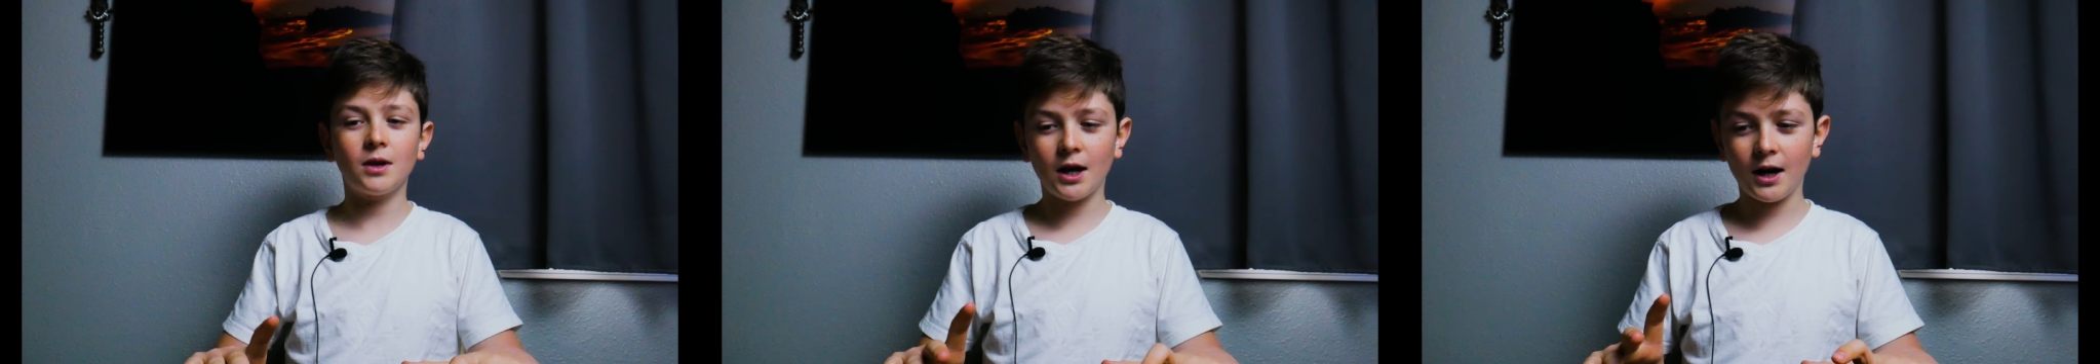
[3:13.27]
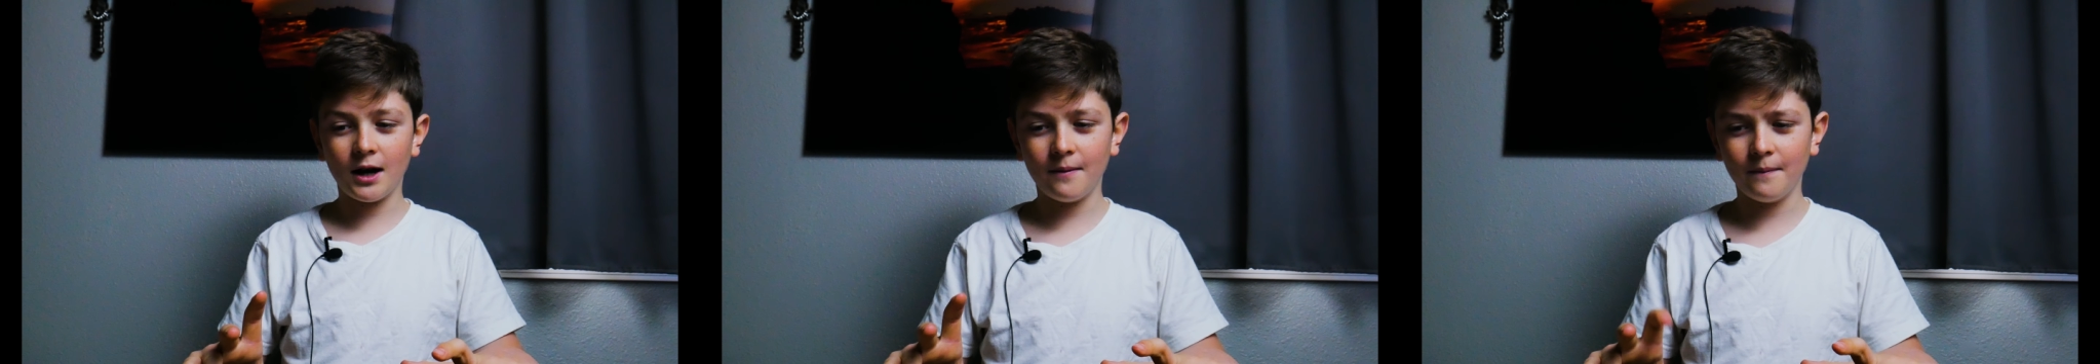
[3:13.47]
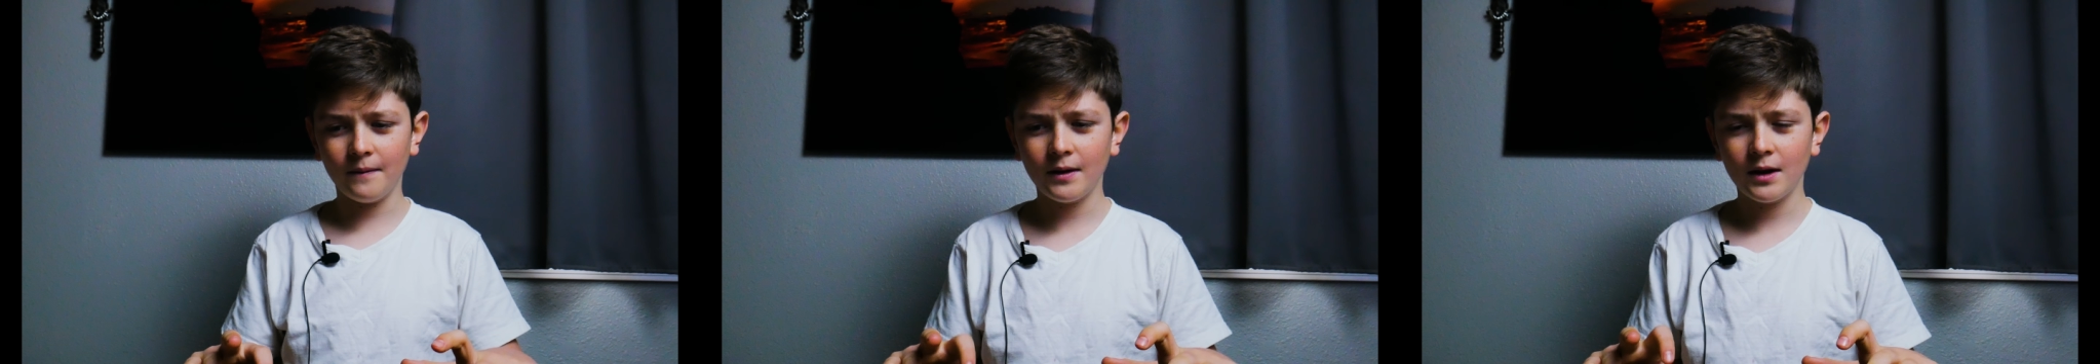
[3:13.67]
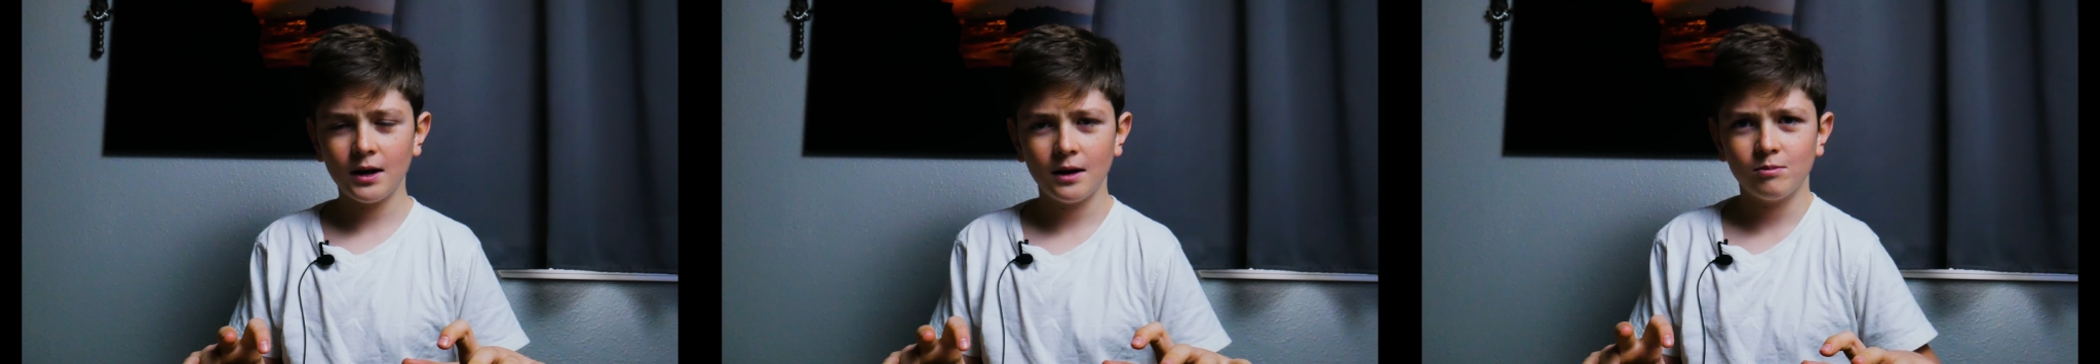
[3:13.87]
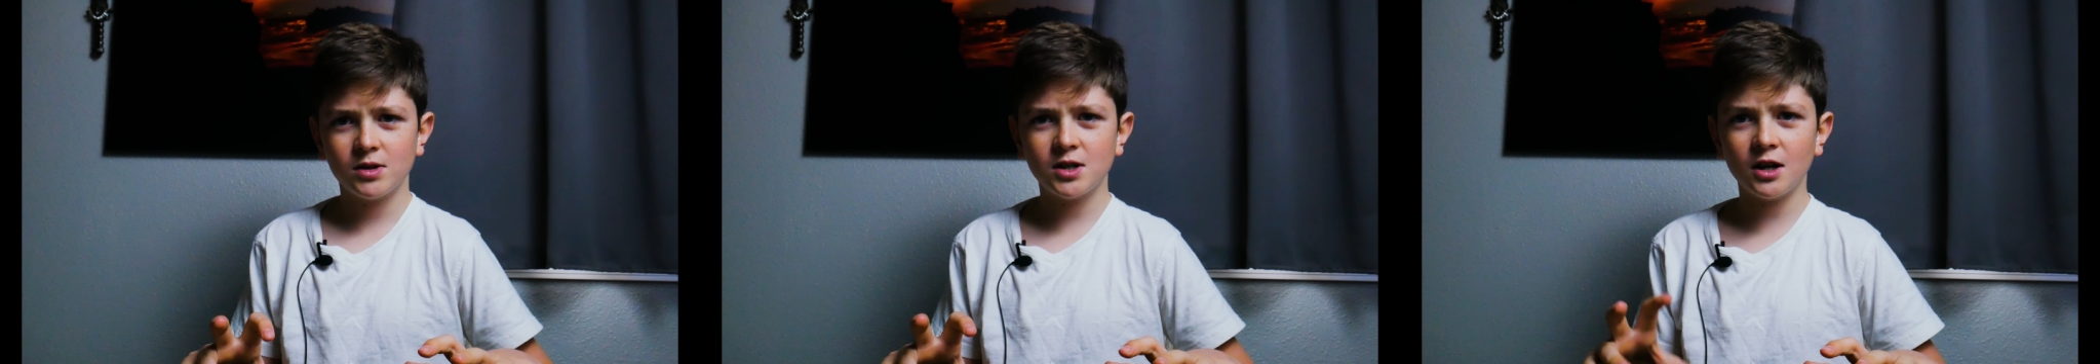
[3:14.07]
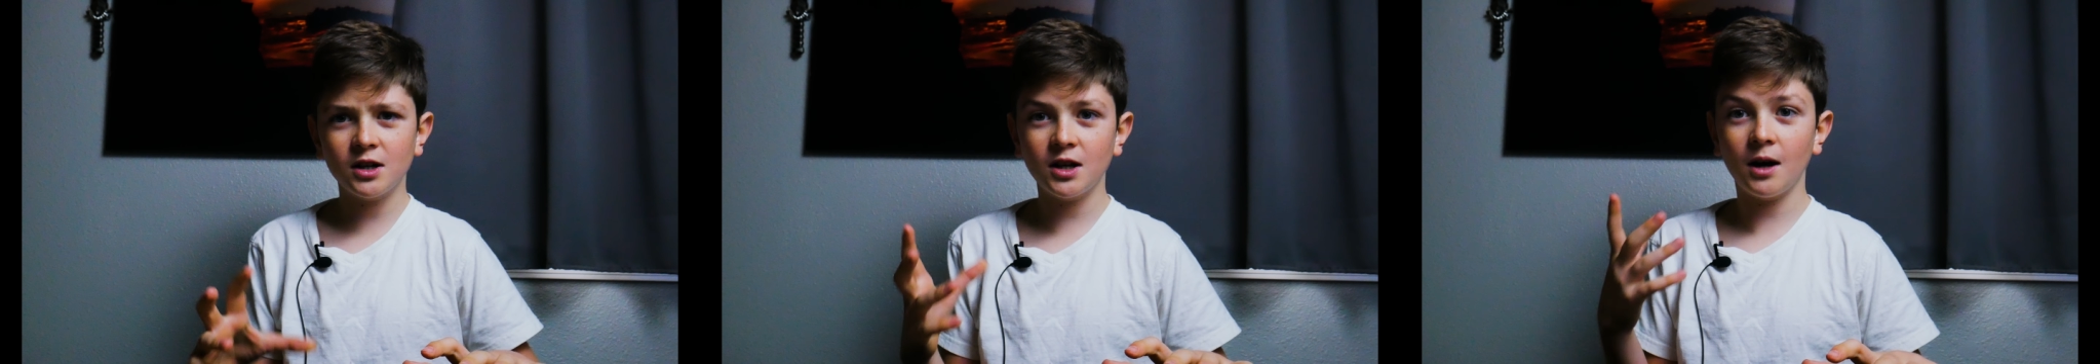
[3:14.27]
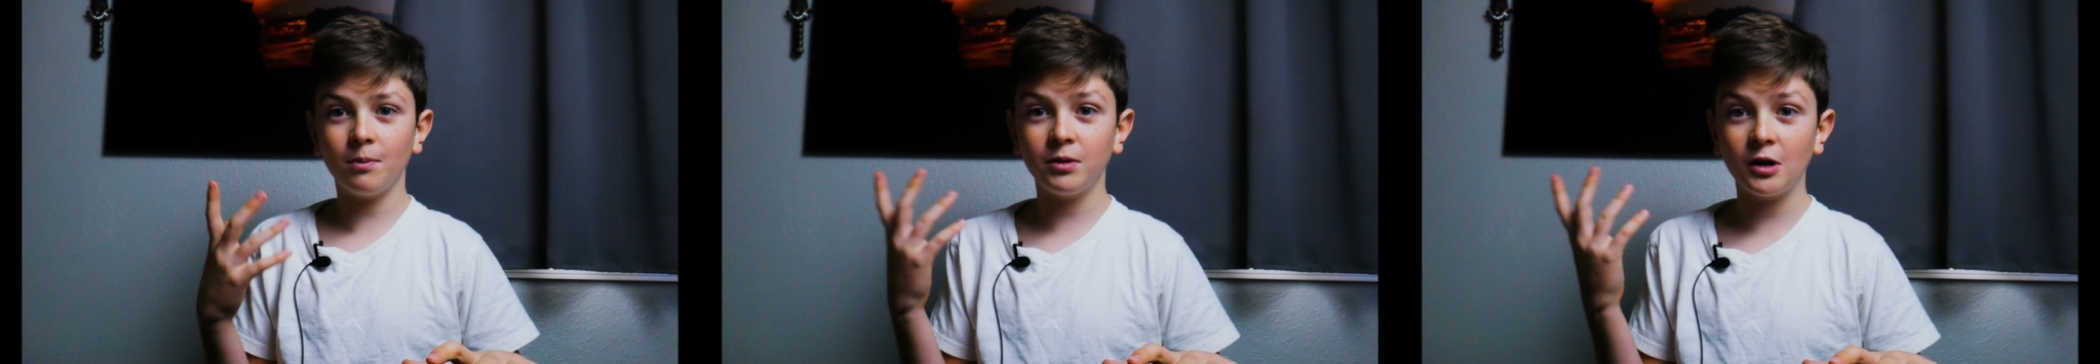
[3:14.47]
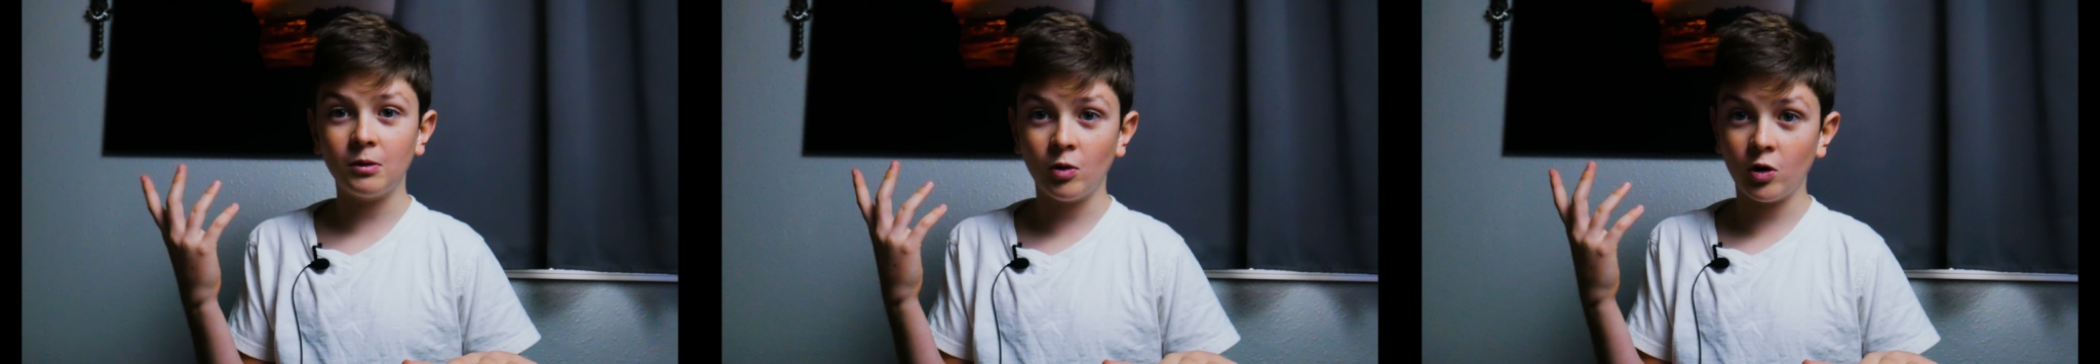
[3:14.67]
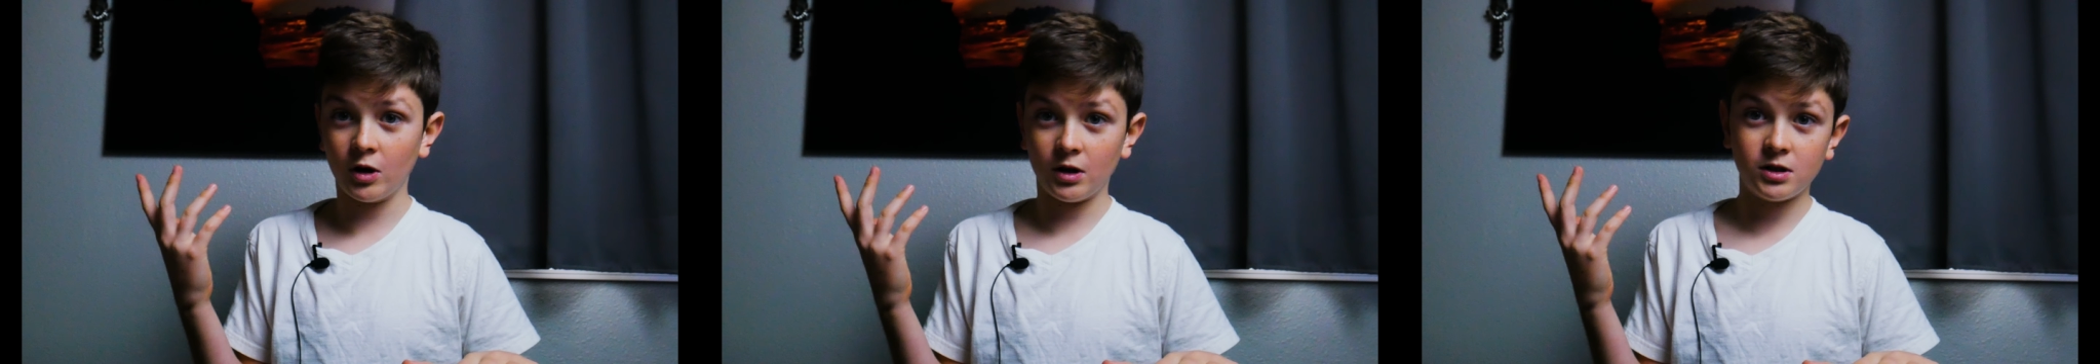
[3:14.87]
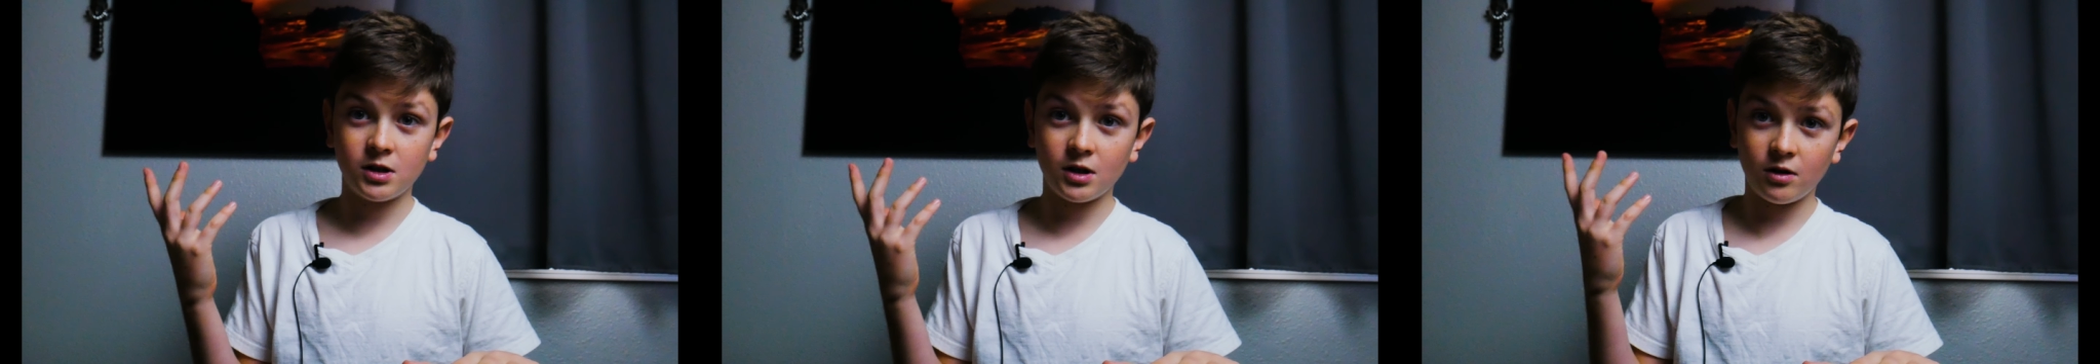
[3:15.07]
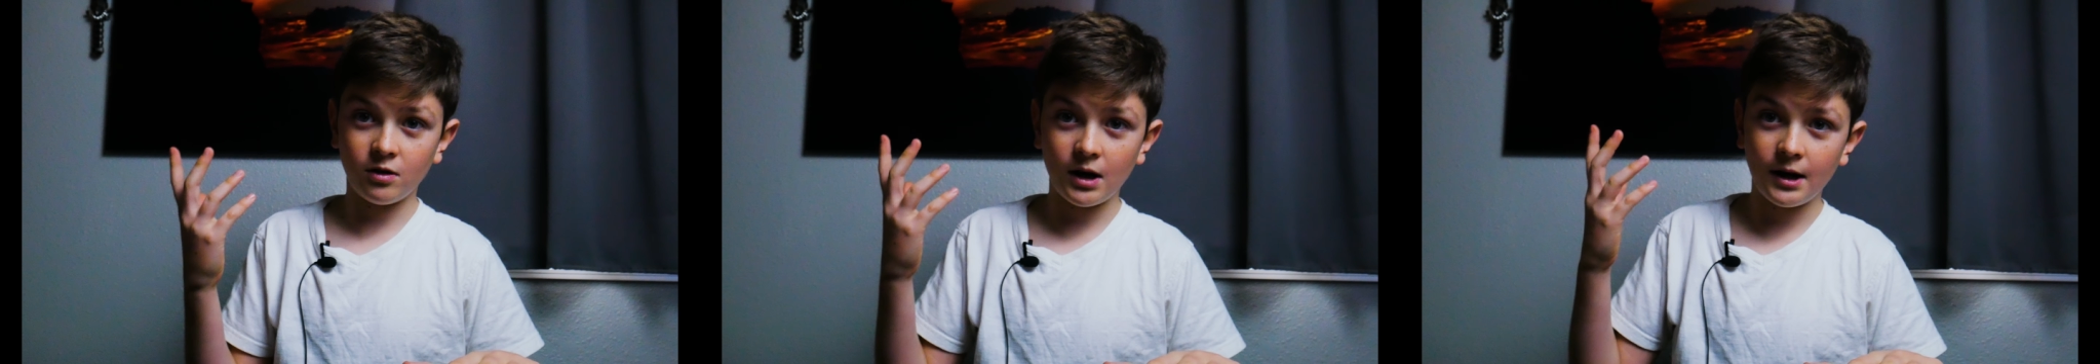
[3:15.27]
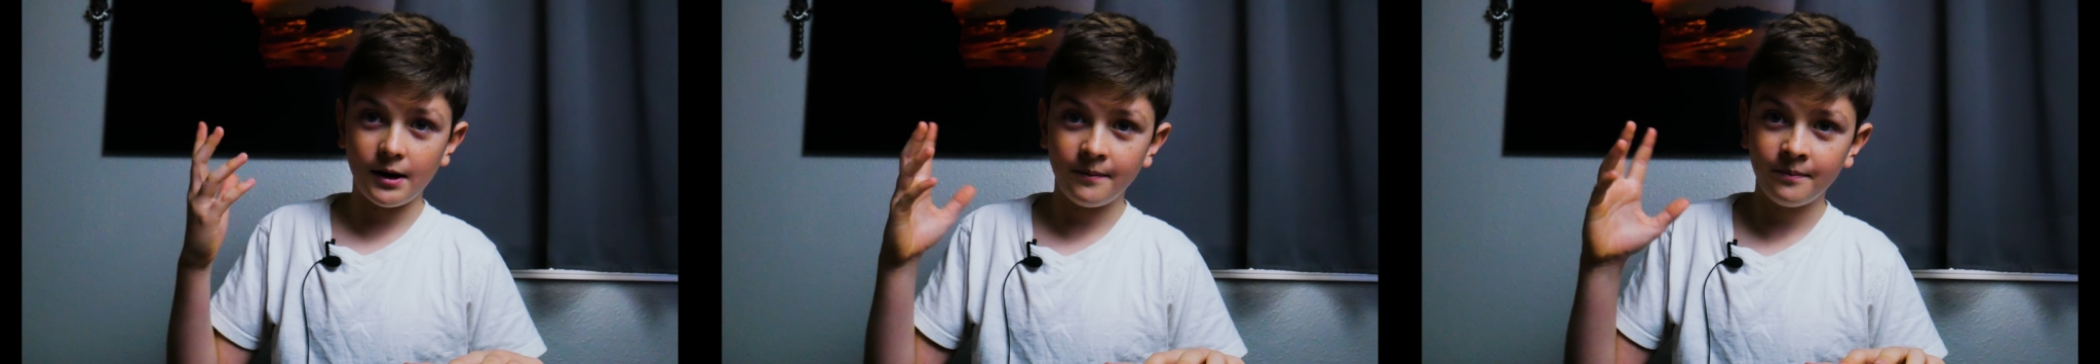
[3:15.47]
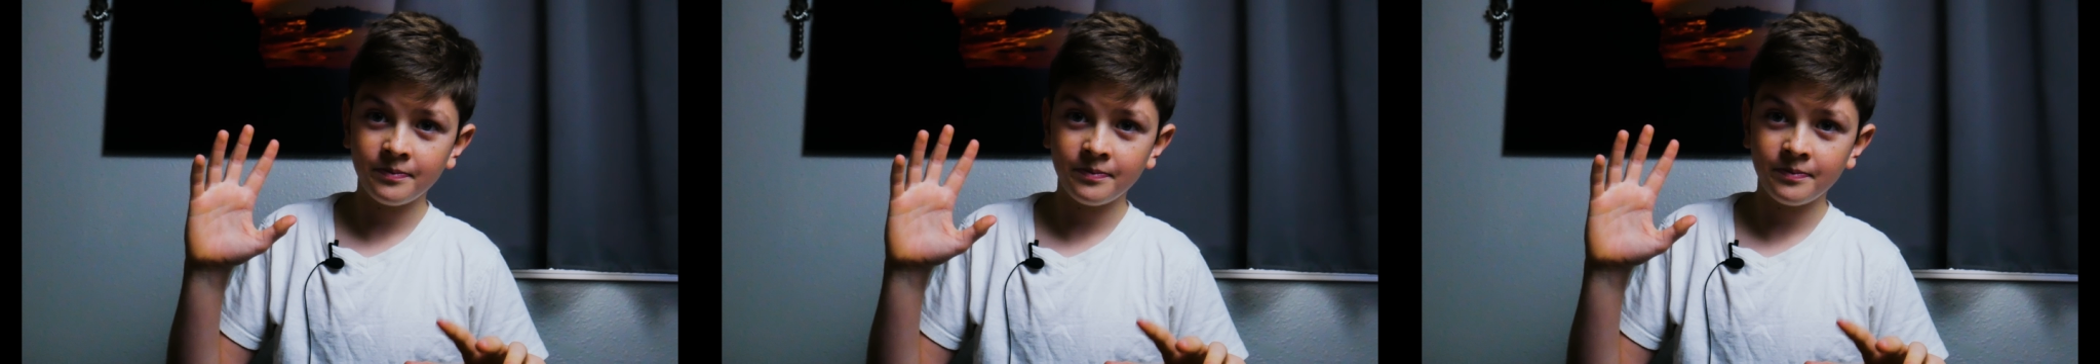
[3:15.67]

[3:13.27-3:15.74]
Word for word: Um, I'm starting to upload more, so uh,